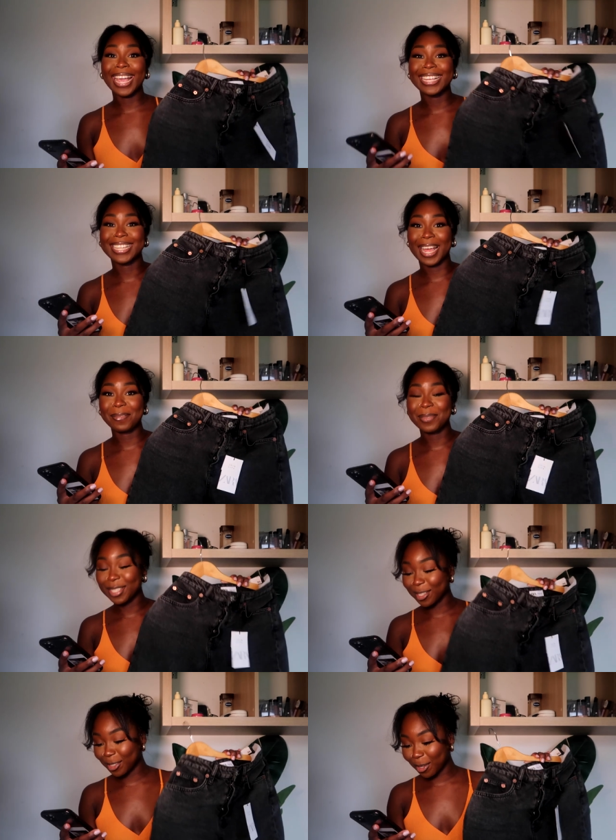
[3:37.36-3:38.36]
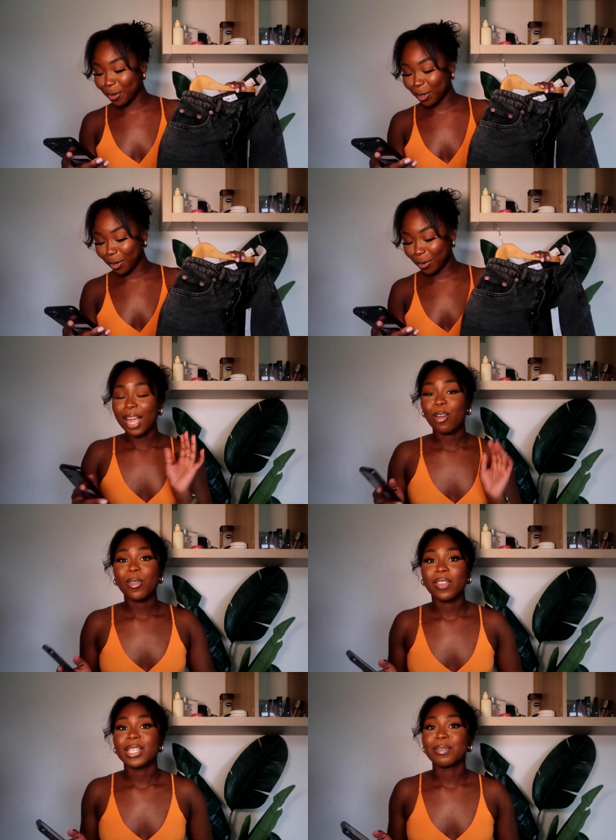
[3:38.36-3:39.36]
asap these are so cute i
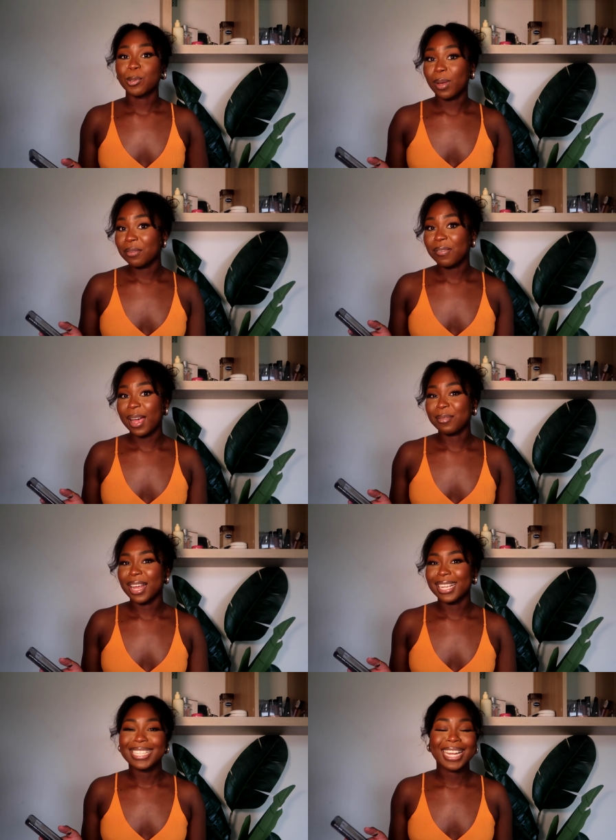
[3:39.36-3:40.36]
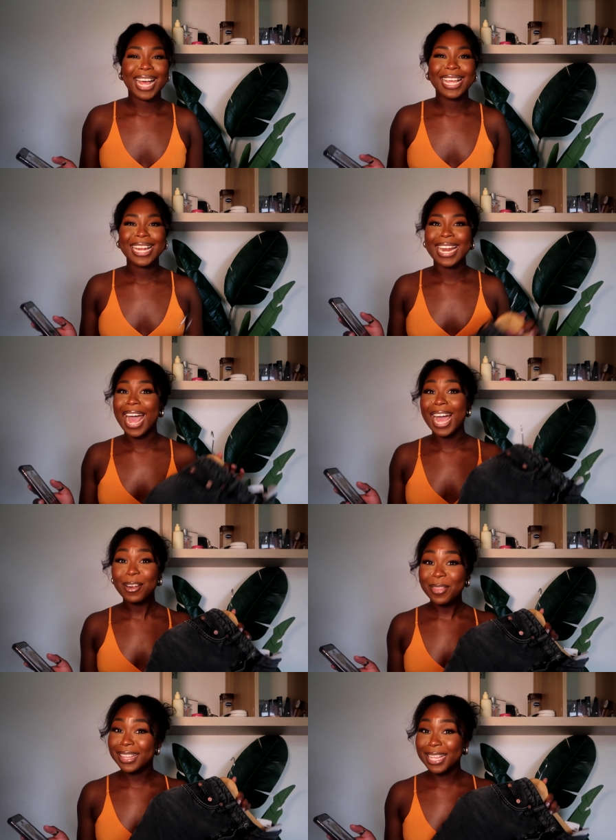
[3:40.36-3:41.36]
got this for 25.99 and i
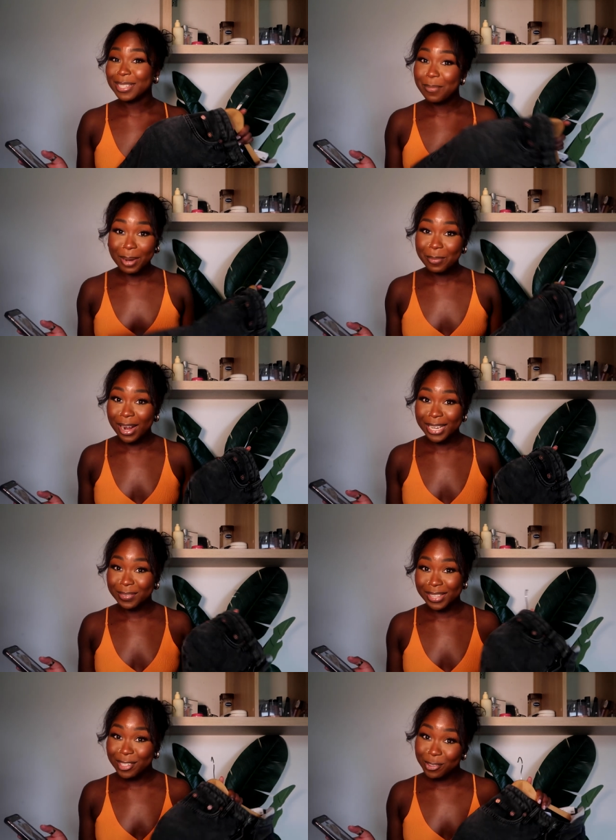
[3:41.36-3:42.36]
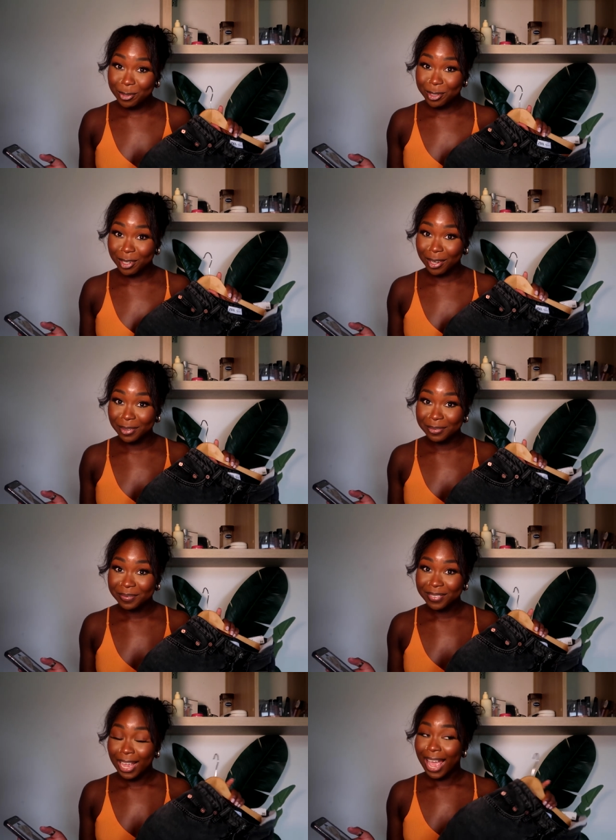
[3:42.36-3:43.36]
don't think that's a bad price for these shorts you know
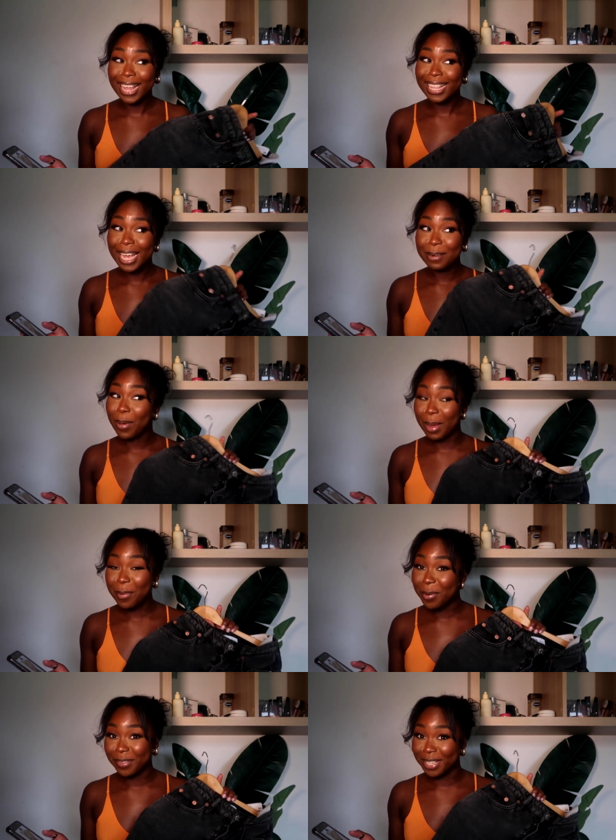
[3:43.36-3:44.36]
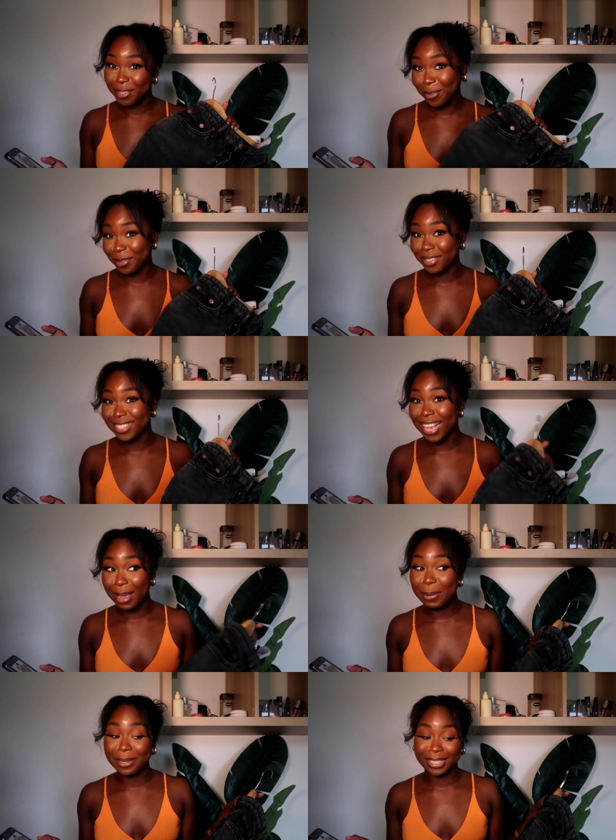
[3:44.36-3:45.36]
i think i'd pay more for these shorts
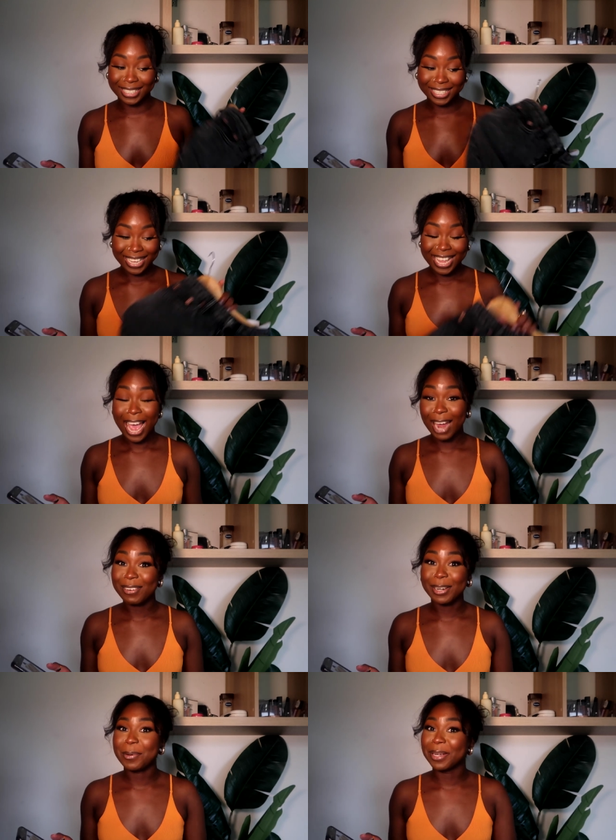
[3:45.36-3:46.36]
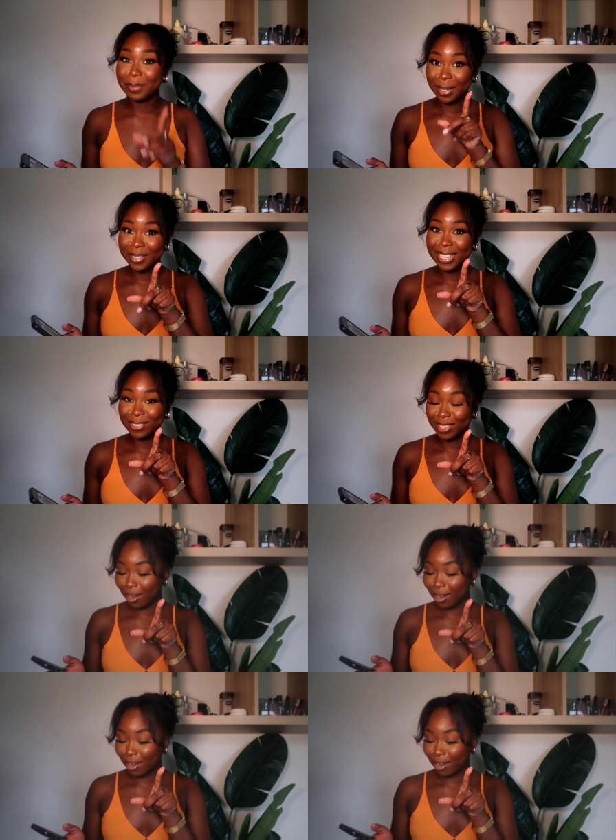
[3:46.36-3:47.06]
i would I really would, but don't tell